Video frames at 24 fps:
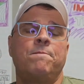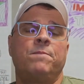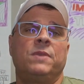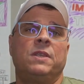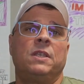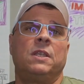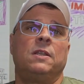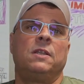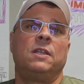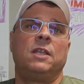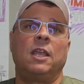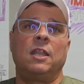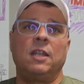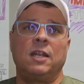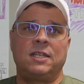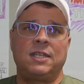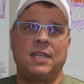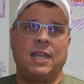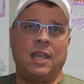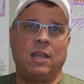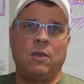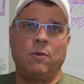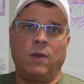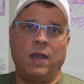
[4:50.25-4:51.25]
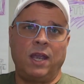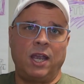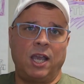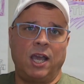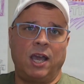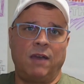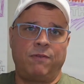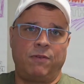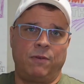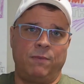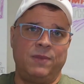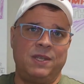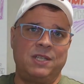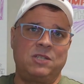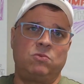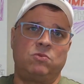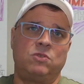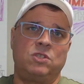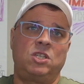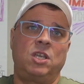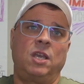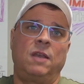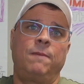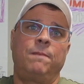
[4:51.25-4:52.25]
The other takeaway I got from this
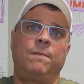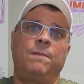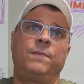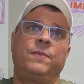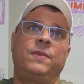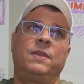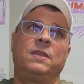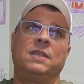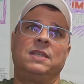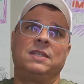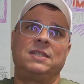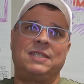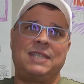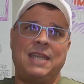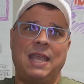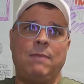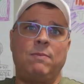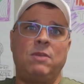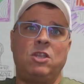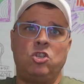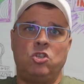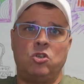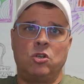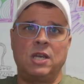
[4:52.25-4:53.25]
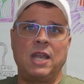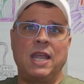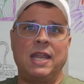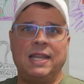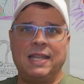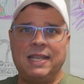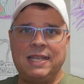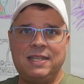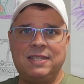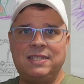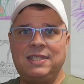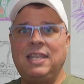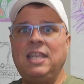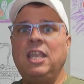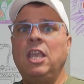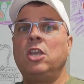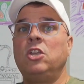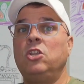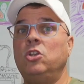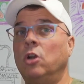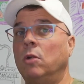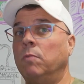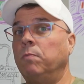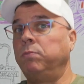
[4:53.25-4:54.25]
was the statement, you're not lazy,
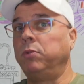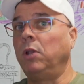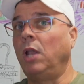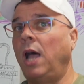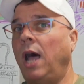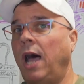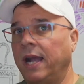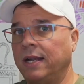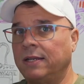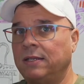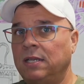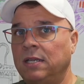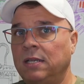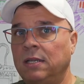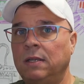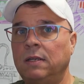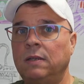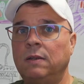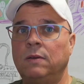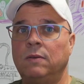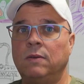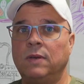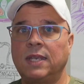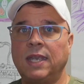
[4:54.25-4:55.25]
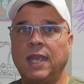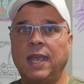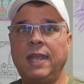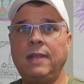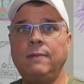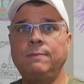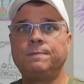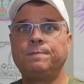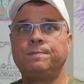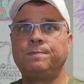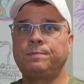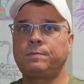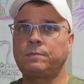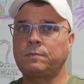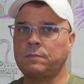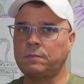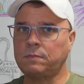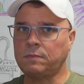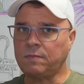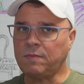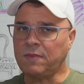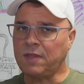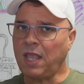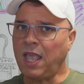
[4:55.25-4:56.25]
you're blocked. Okay?
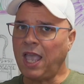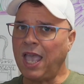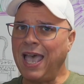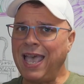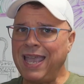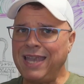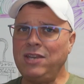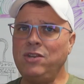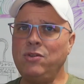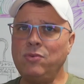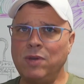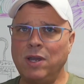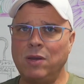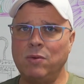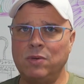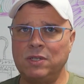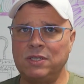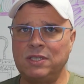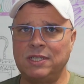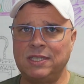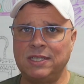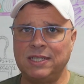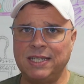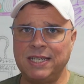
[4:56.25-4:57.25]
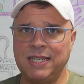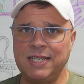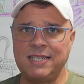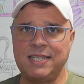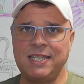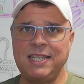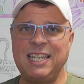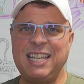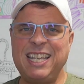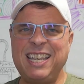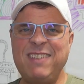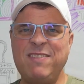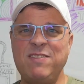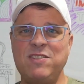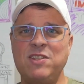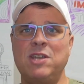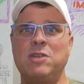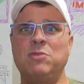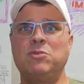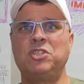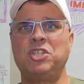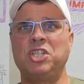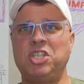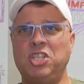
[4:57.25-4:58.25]
I knew I wasn't lazy, even though I
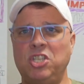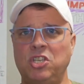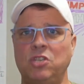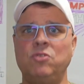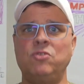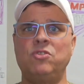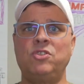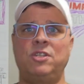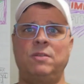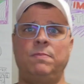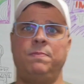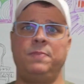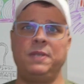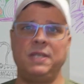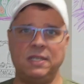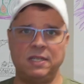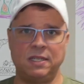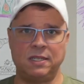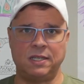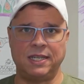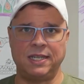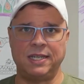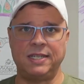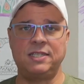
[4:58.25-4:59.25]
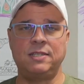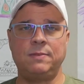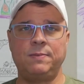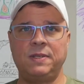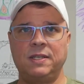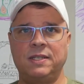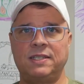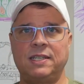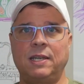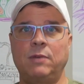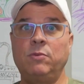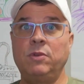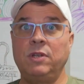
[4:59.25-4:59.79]
was accused of being lazy because I really